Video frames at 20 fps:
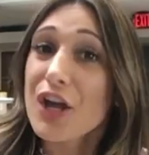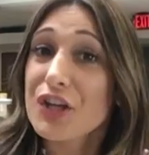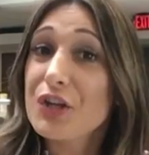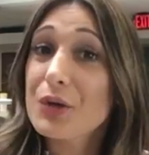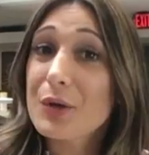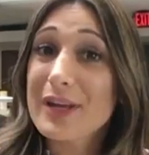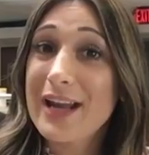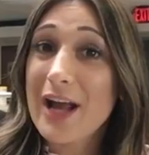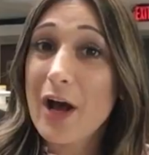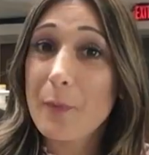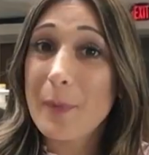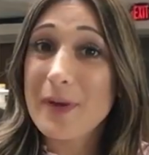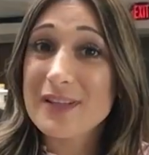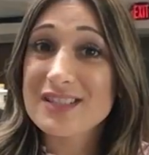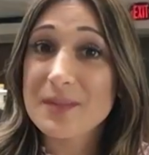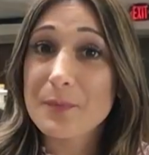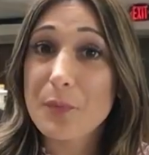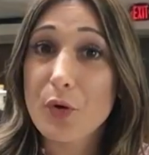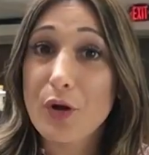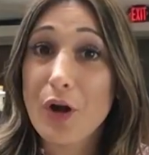You can help us
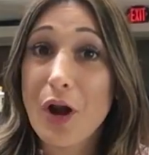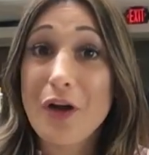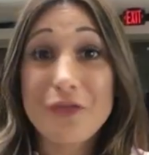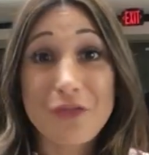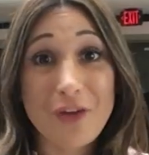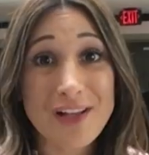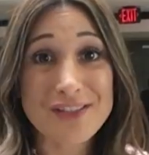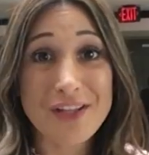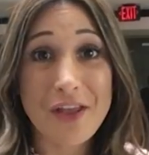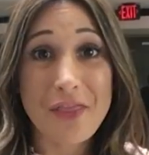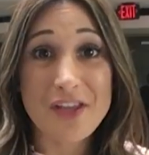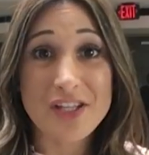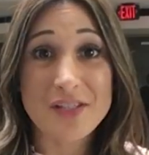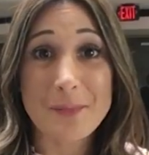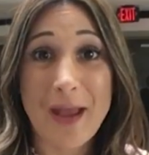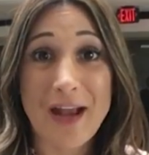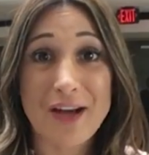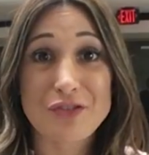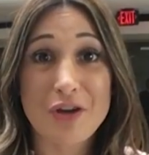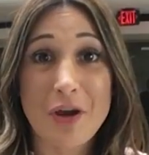support our friends on the
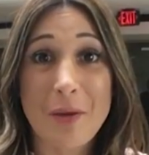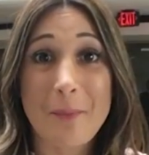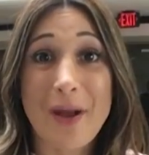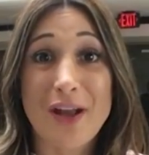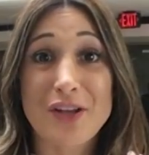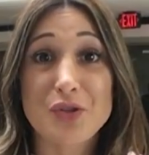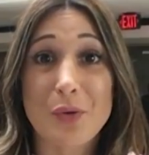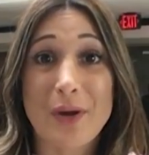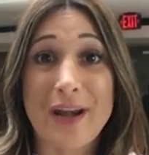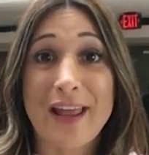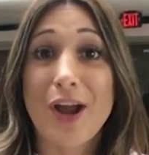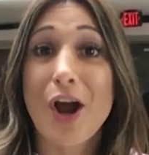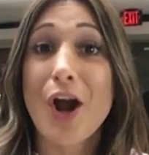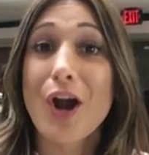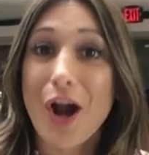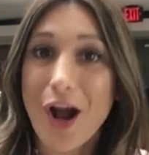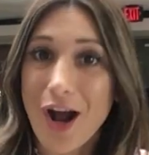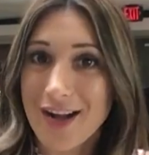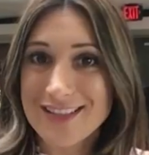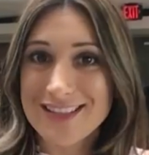spectrum by joining our
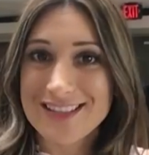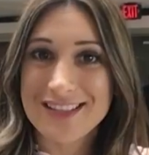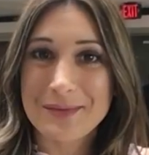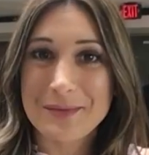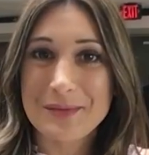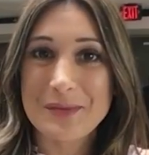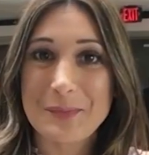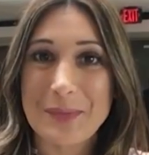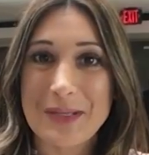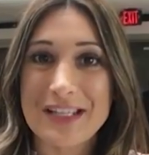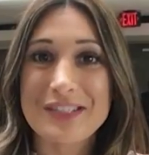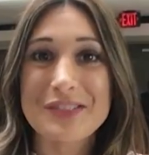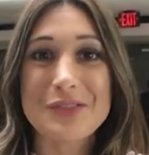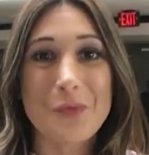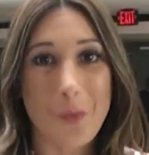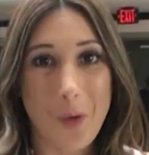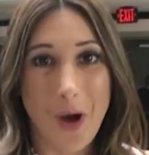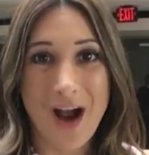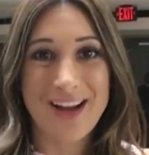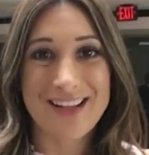Autism Speaks
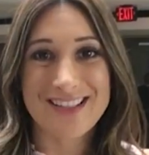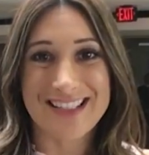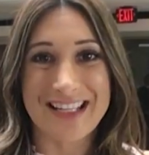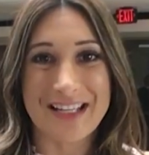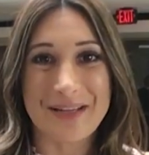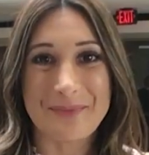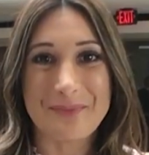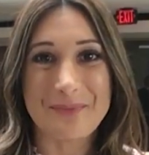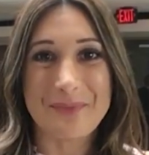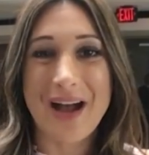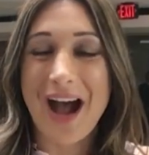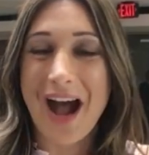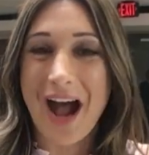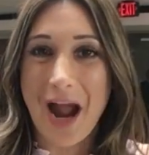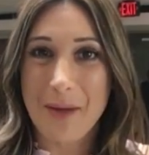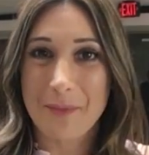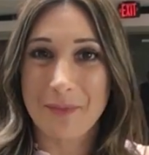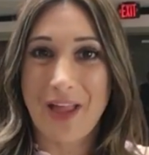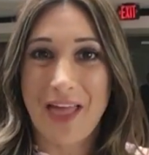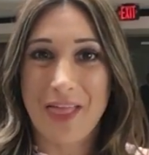Walk team.
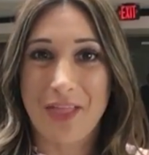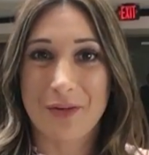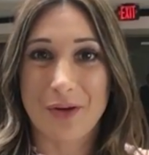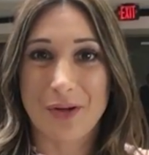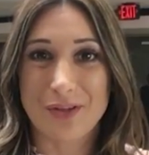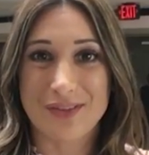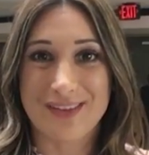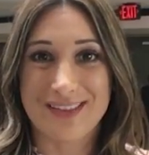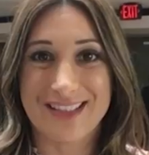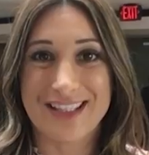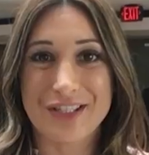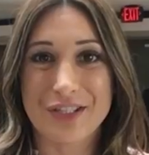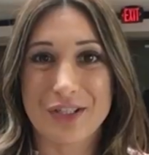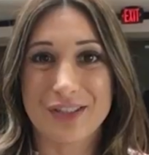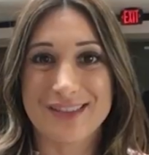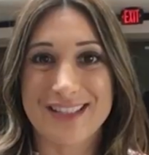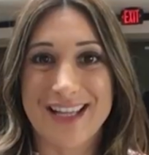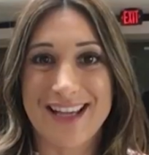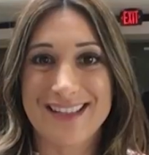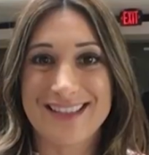I'm Lila Gross, the digital
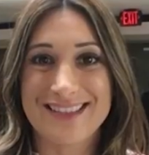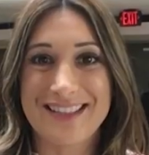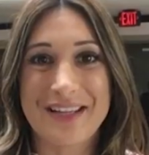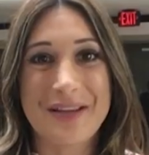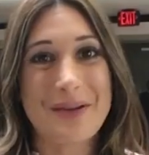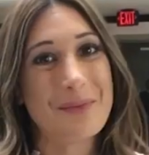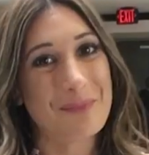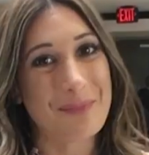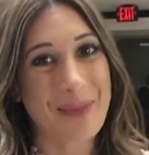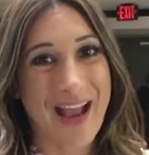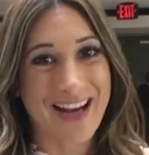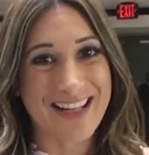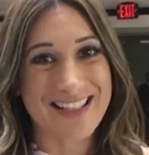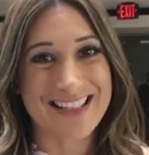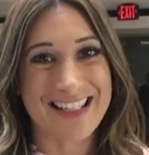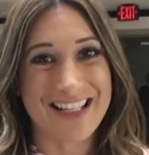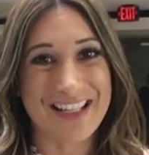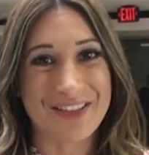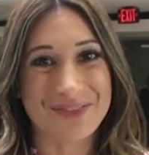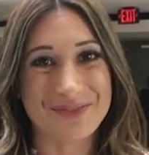desk. Back to
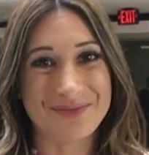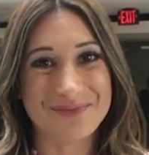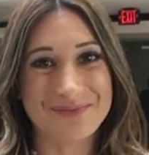you.